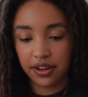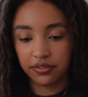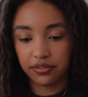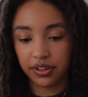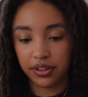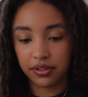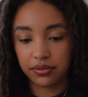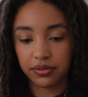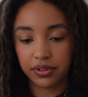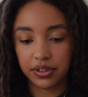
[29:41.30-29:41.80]
of,
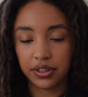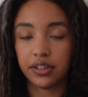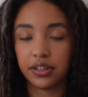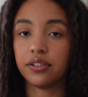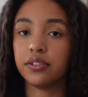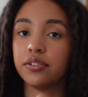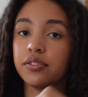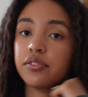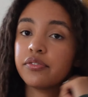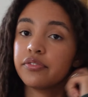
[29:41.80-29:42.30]
like, really
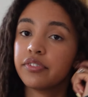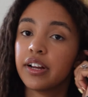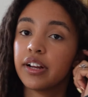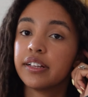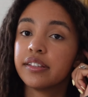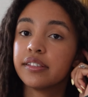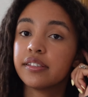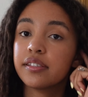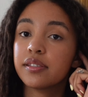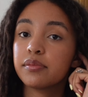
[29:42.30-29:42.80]
close
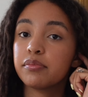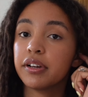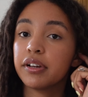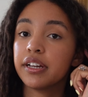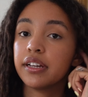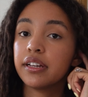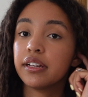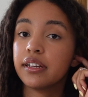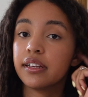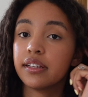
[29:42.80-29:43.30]
friends,
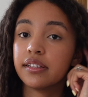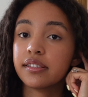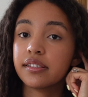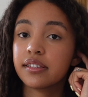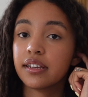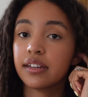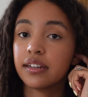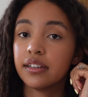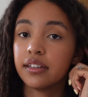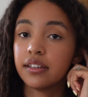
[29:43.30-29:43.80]
but it's
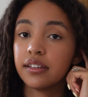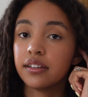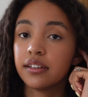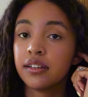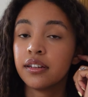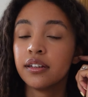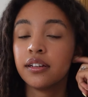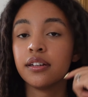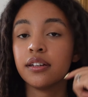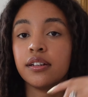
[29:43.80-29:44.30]
getting
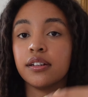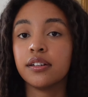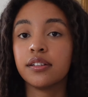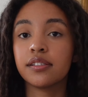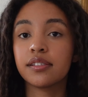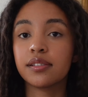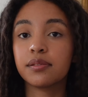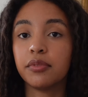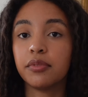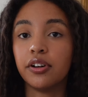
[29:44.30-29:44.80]

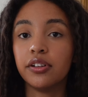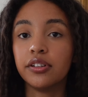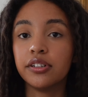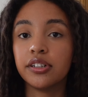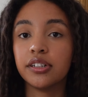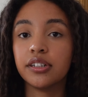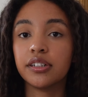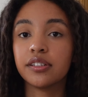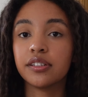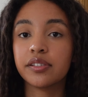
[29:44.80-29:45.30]

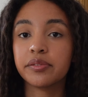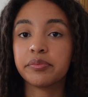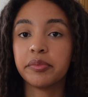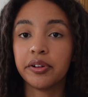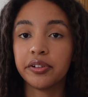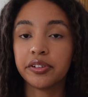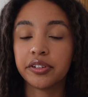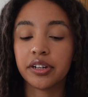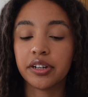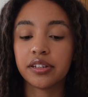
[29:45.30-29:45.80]
smaller and
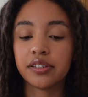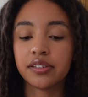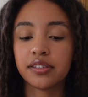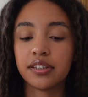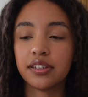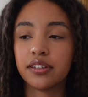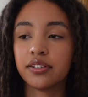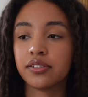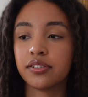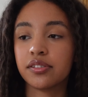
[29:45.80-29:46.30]
smaller as the
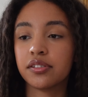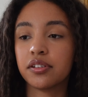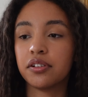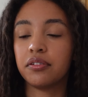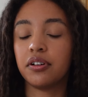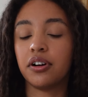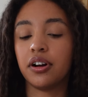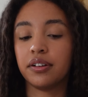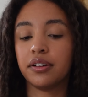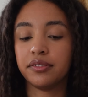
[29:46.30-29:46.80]
years go
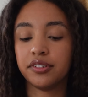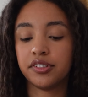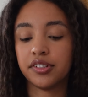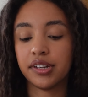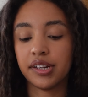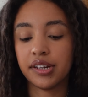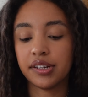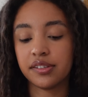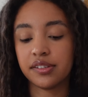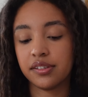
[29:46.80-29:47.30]
on, which I
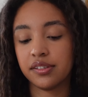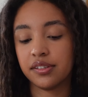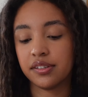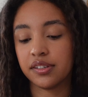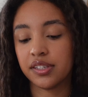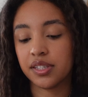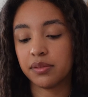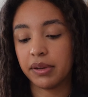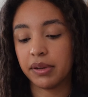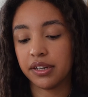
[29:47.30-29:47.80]
guess is
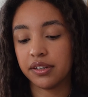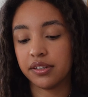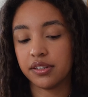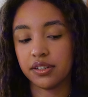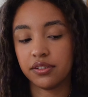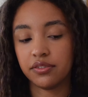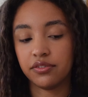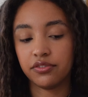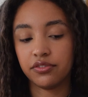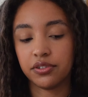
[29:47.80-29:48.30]

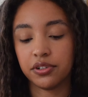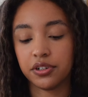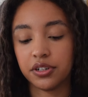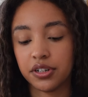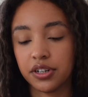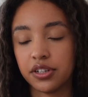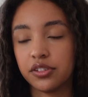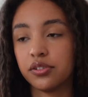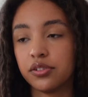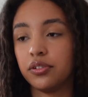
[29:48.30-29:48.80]
expected for
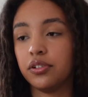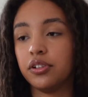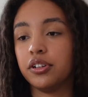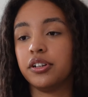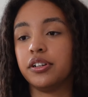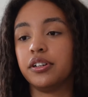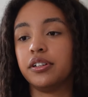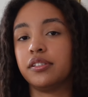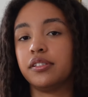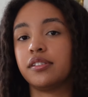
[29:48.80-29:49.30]

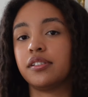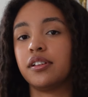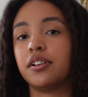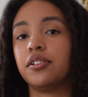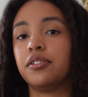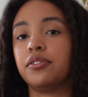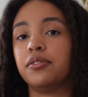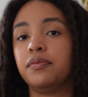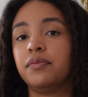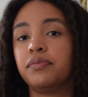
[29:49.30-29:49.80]
adulthood.
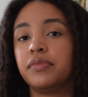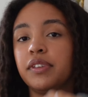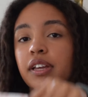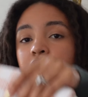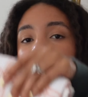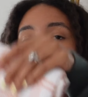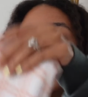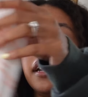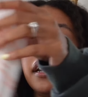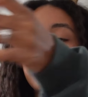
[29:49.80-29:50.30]
So I
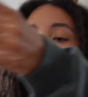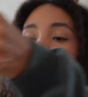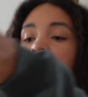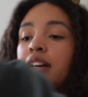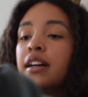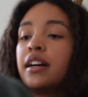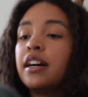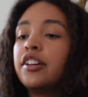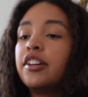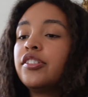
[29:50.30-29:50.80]

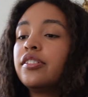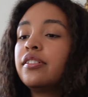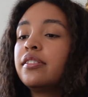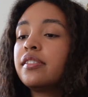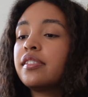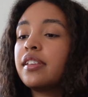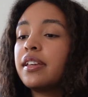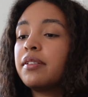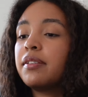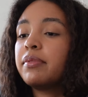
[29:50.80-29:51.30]
shouldn't
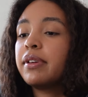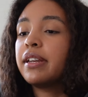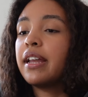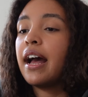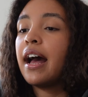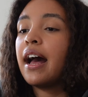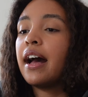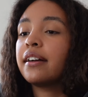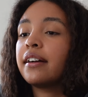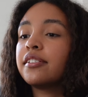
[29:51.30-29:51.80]
say been
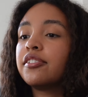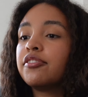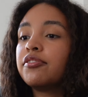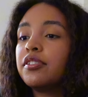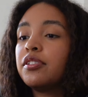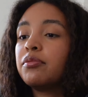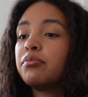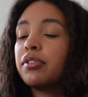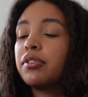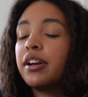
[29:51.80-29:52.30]

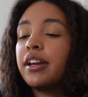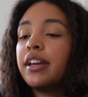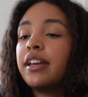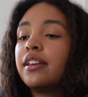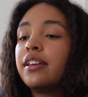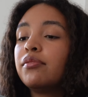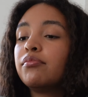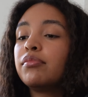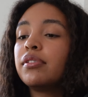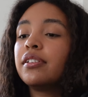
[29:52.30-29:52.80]
actively
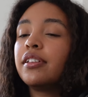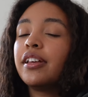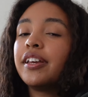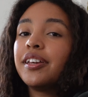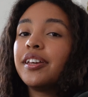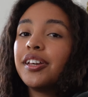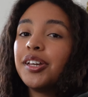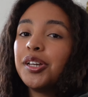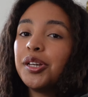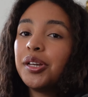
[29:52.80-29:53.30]
praying, but like
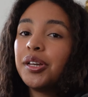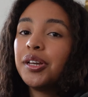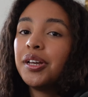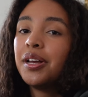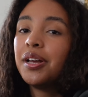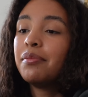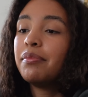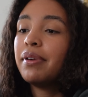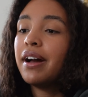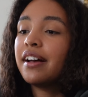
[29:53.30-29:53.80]

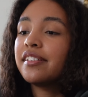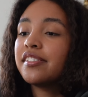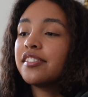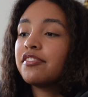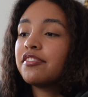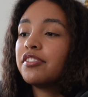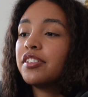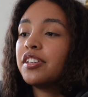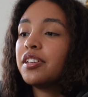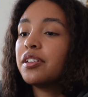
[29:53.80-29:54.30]

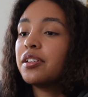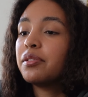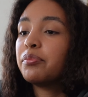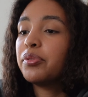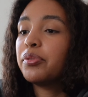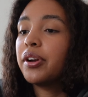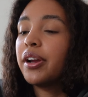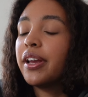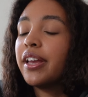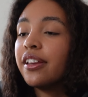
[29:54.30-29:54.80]
passively
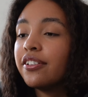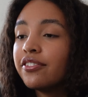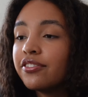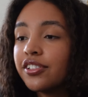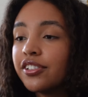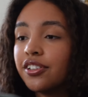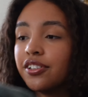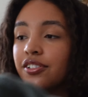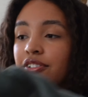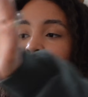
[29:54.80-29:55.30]
praying
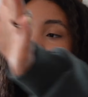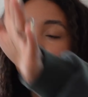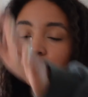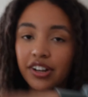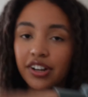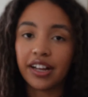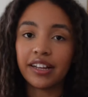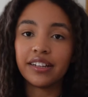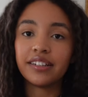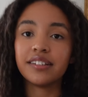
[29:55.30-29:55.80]
for a new
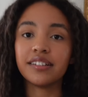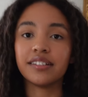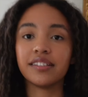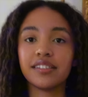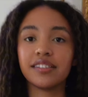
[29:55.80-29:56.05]
friend. And